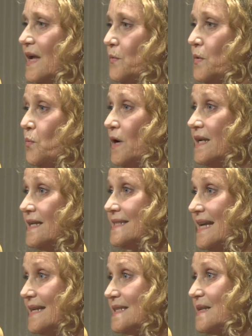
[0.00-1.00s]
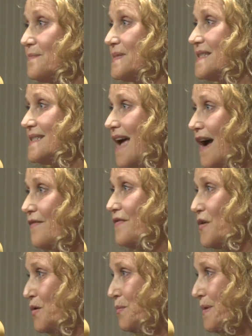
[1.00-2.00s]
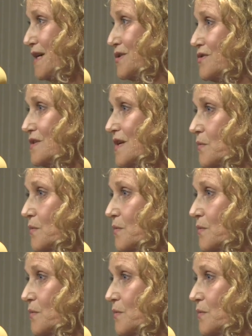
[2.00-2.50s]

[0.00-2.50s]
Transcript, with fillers: hey, we want to take some stock photo pictures.